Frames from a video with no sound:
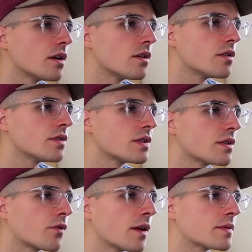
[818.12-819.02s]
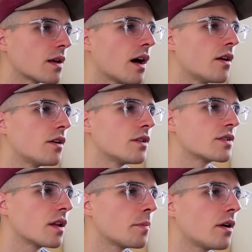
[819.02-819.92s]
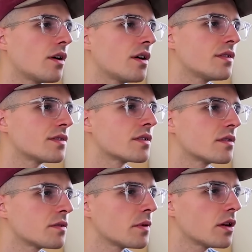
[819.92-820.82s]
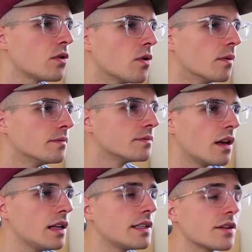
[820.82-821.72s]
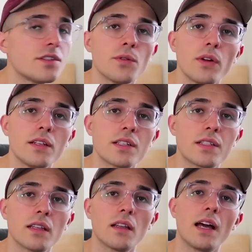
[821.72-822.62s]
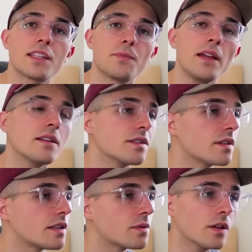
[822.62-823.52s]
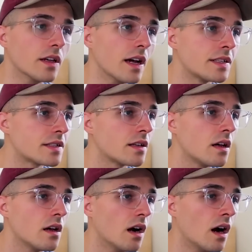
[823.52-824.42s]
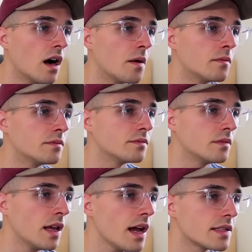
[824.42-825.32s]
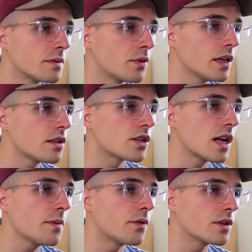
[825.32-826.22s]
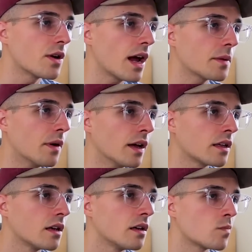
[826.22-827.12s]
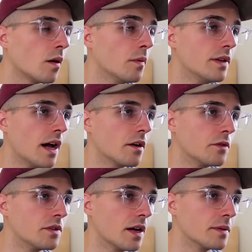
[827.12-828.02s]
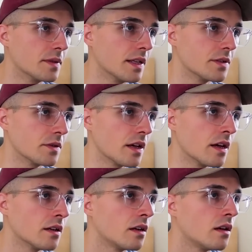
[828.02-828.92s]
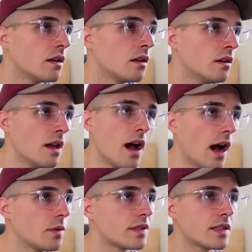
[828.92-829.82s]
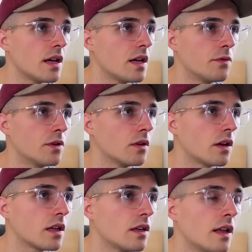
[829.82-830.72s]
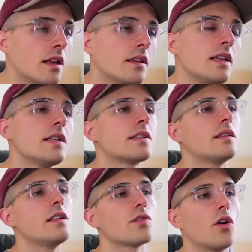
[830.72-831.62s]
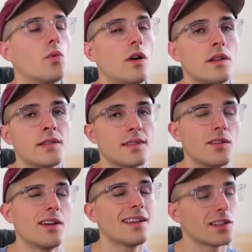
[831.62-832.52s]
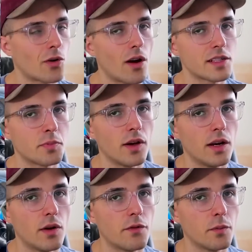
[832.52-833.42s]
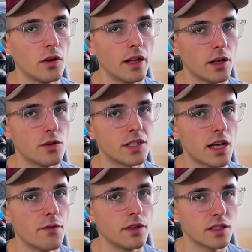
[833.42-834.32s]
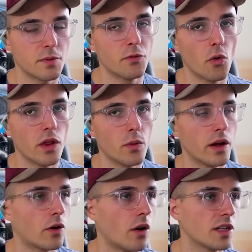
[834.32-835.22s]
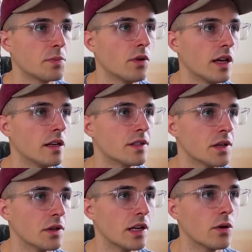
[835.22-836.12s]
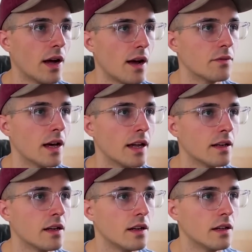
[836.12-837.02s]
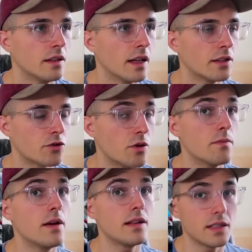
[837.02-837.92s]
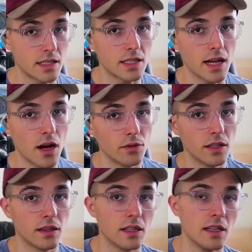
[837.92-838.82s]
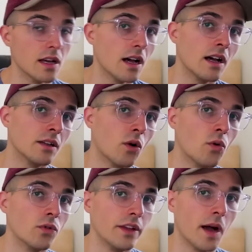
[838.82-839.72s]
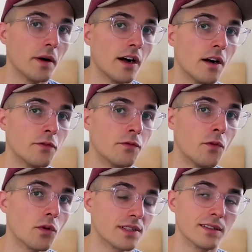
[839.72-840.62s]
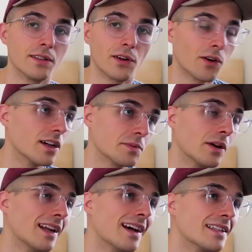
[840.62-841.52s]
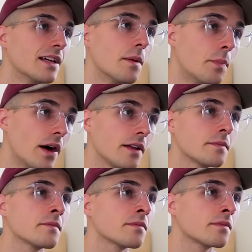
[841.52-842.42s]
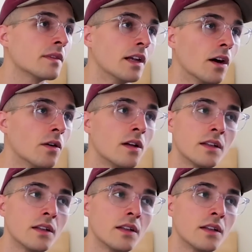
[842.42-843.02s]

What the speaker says: those. Frame sliders, clip-ons, it's pretty cool. And he tells you what he just did in the last maintenance, so that's really nice. Yeah, it's in pretty good shape for a track bike. Probably been down a few times, so that's okay. Yeah, I would say if you're looking, and these R1s, they're not the cross-plane, right, from the like 07, that's before they went cross-plane, so they don't have that tremendous sound that the old Yamaha 4-cylinder cross-plane has, but, you know,